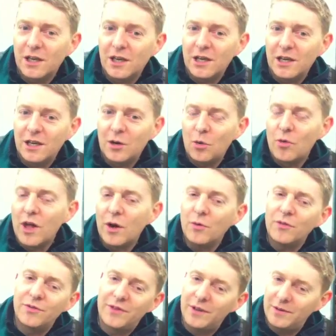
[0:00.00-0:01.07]
uh, although
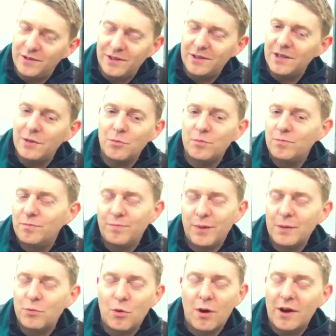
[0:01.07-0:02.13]
the, the, the
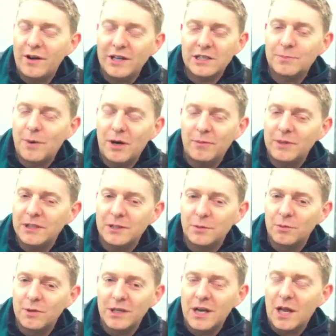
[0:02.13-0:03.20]
people were
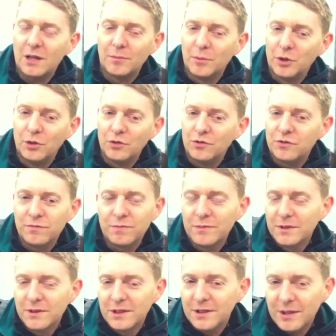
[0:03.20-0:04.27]
experimenting with null move
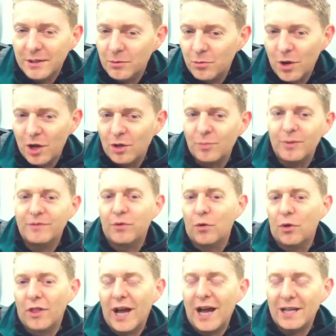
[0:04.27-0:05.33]
well
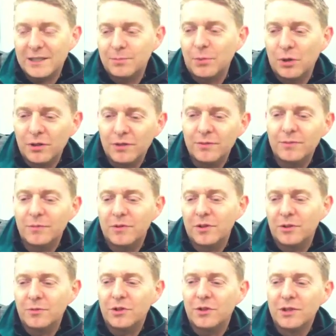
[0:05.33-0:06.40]
before that, but
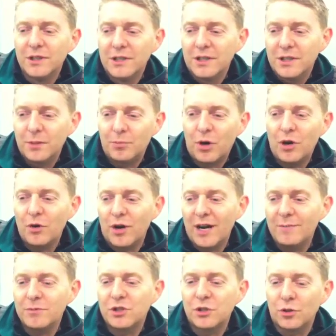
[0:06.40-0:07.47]
the, the
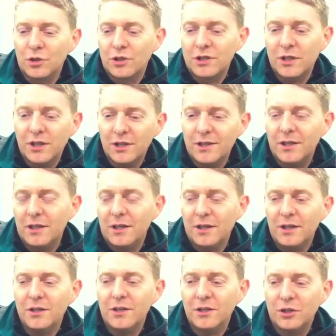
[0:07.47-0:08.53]
programs took
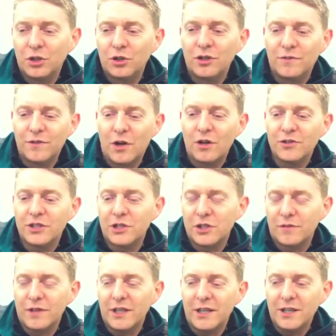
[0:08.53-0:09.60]
good advantage
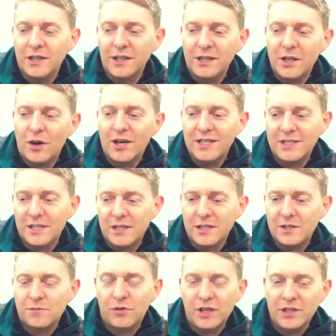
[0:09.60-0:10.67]
of it in the
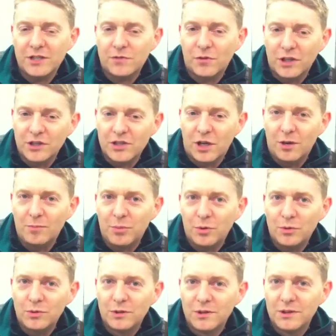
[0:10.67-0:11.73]
nineties, Fritz for example,